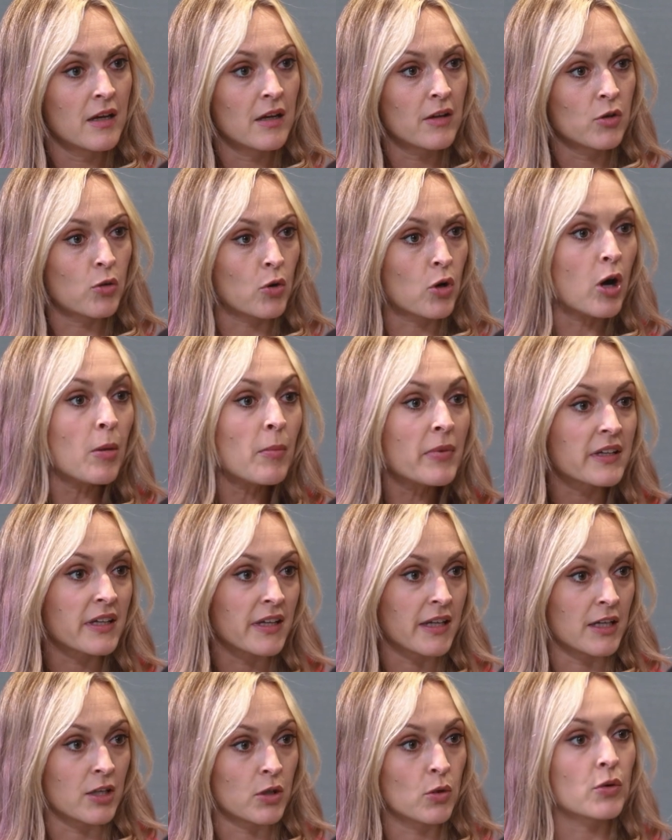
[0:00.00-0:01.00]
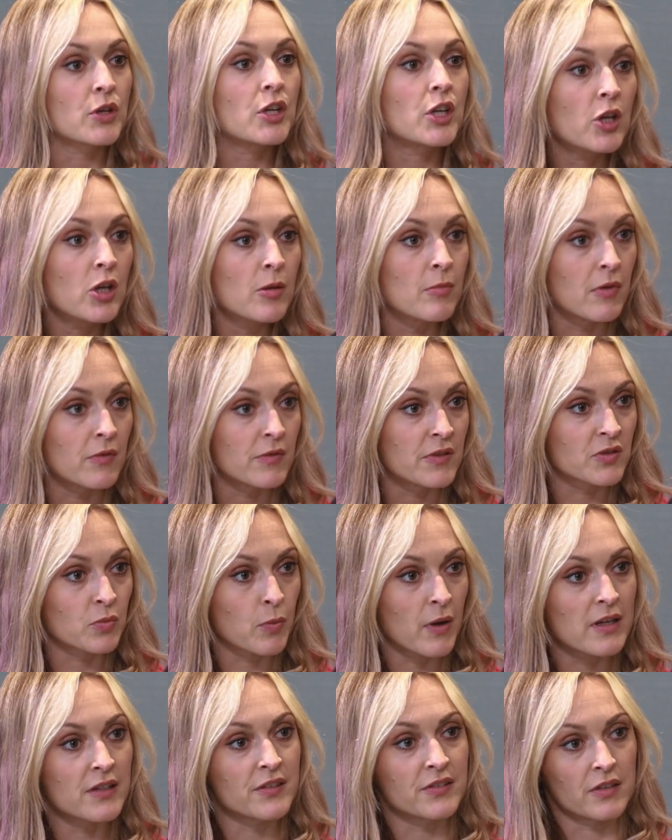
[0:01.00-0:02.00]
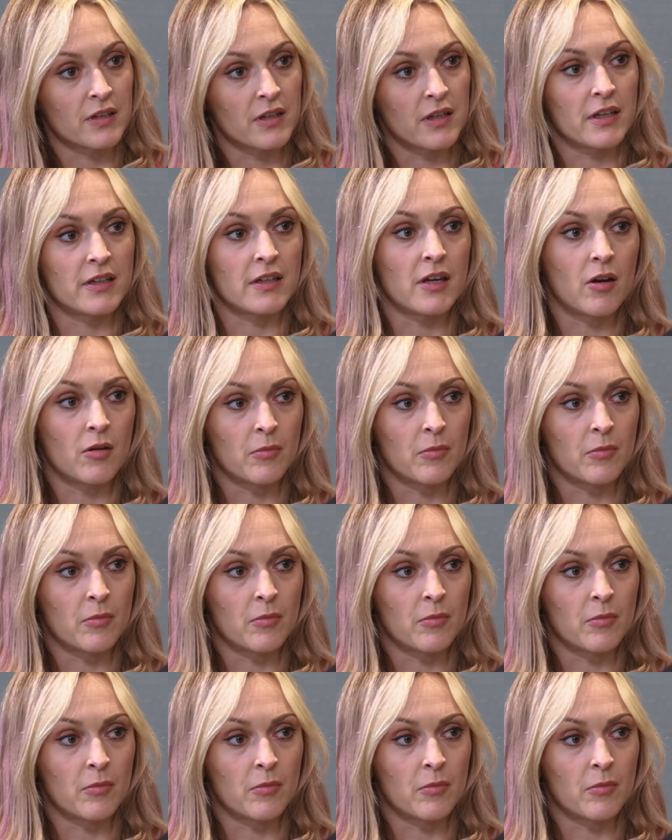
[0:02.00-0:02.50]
your comedy, your humour, as well as a young